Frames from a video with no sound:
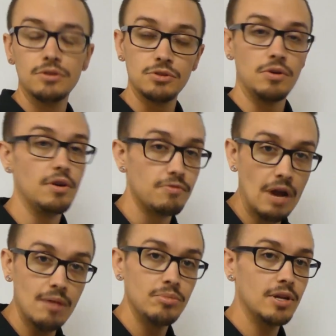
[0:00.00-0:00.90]
So enough
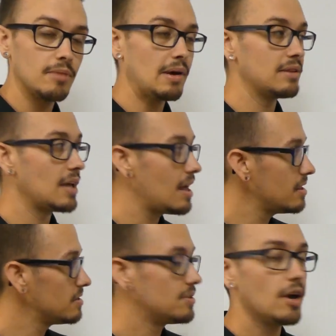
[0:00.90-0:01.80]
rambling about that,
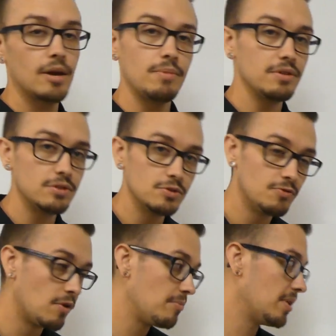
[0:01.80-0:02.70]
let's talk about this
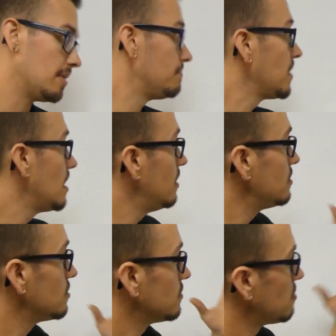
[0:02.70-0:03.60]
formula.
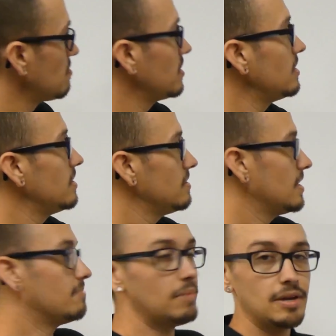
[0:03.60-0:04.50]
So this formula,
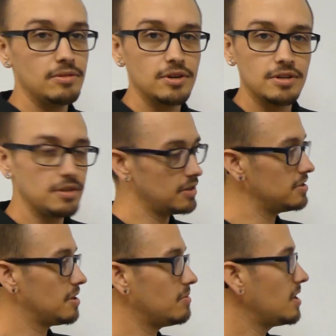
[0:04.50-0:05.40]
it might look a little
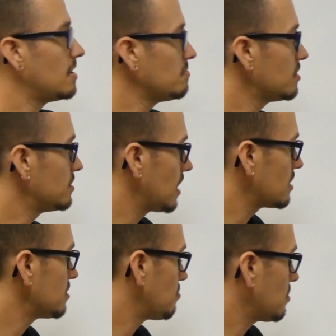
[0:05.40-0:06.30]
intimidating, but it's
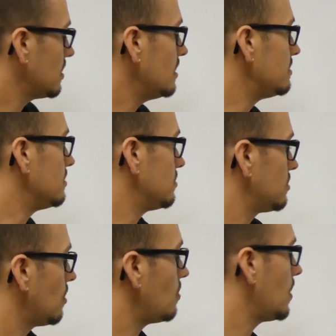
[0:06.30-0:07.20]
actually pretty easy.
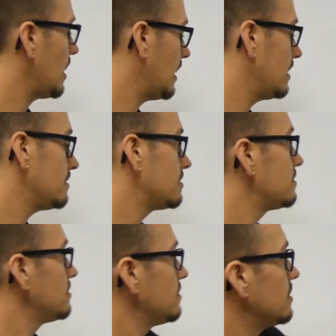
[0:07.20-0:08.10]
So
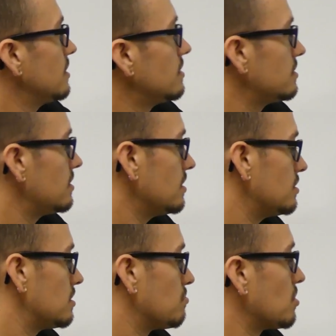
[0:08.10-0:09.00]
S is the
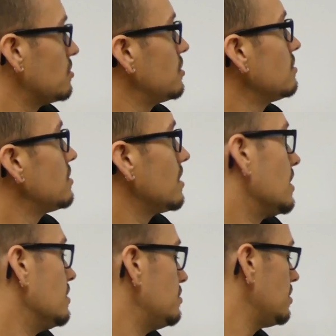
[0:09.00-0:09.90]
submergence in
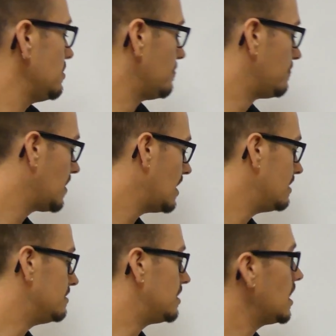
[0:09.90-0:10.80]
inches.
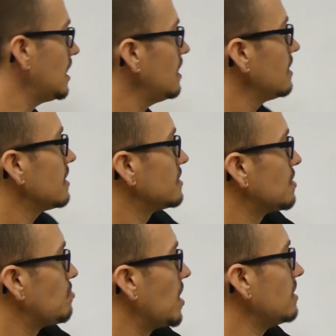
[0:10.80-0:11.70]
D is
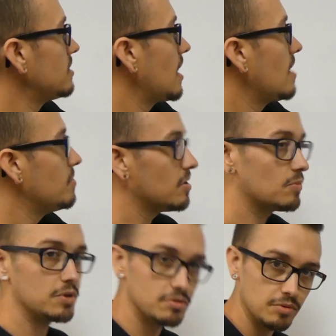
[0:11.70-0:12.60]
the bell diameter,
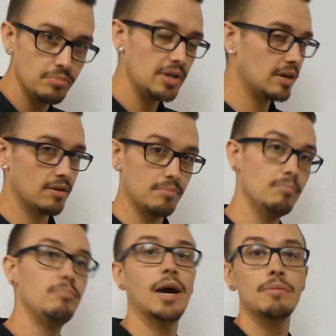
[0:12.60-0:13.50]
which would be your
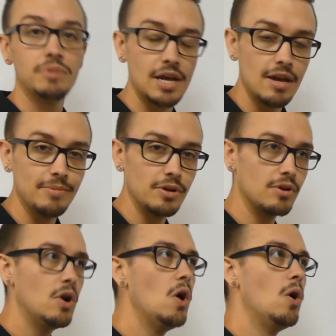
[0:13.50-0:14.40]
pipe
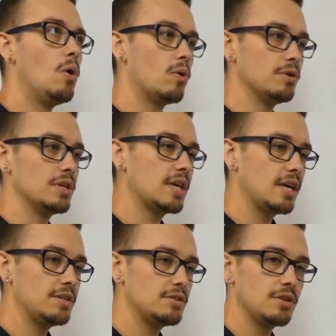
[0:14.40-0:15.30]
diameter, or in the
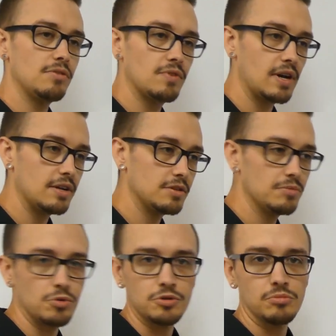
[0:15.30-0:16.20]
case that you've got a
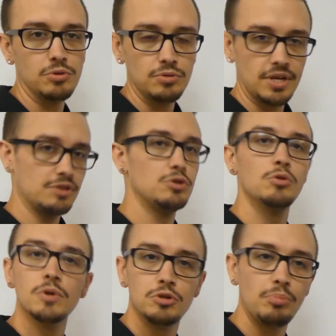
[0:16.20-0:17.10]
submersible like
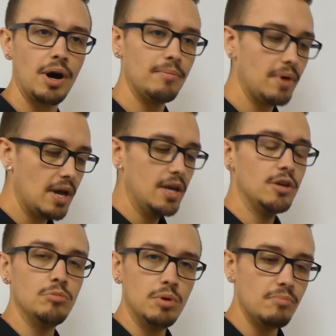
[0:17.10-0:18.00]
sewage pump,
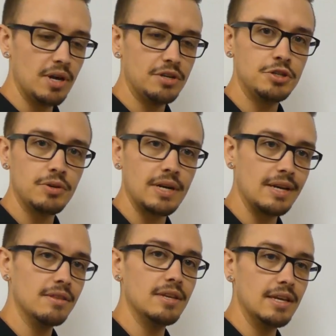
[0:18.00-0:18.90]
you'd be
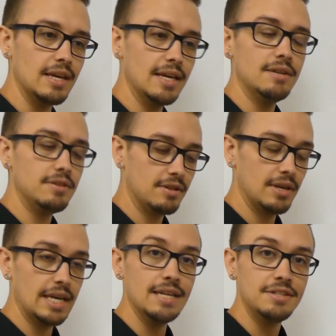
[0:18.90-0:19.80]
measuring the in,
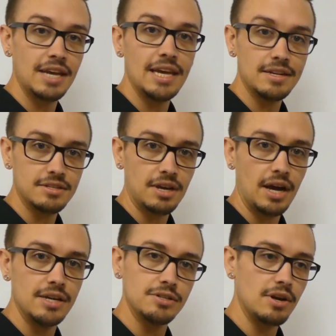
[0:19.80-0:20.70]
the intake
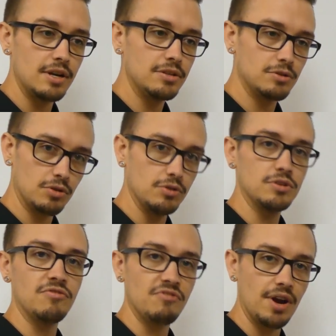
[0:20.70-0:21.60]
size on it. So those
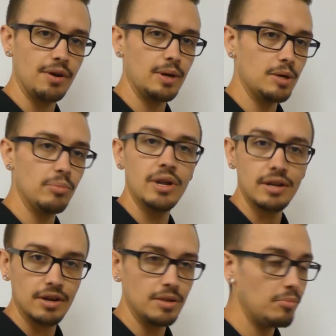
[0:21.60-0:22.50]
can vary
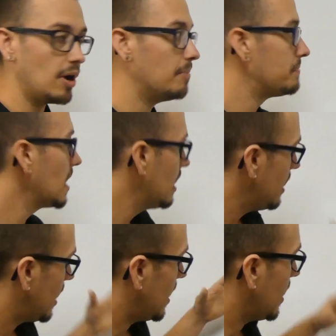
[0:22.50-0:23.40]
depending on the pump.
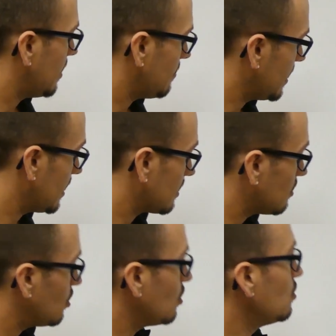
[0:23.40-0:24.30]
Um, and then
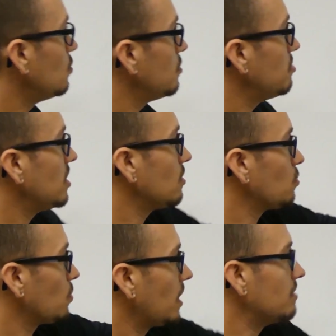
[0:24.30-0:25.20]
Q would be your
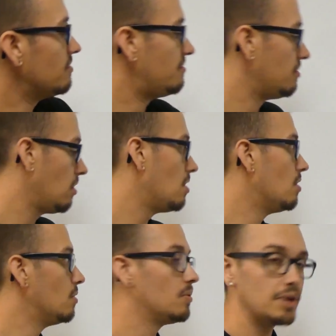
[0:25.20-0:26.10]
rate of
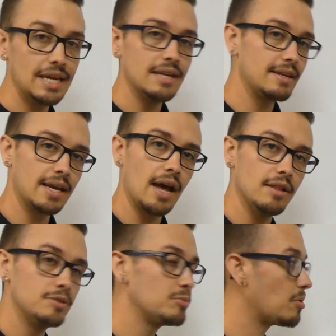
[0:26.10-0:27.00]
flow in
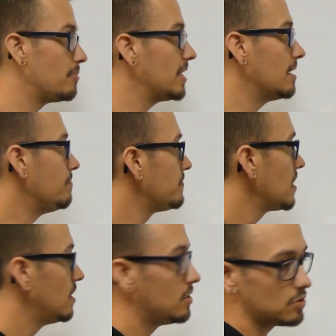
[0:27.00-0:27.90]
gallons per minute.
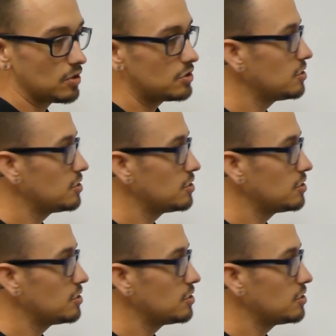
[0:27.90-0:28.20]
So let's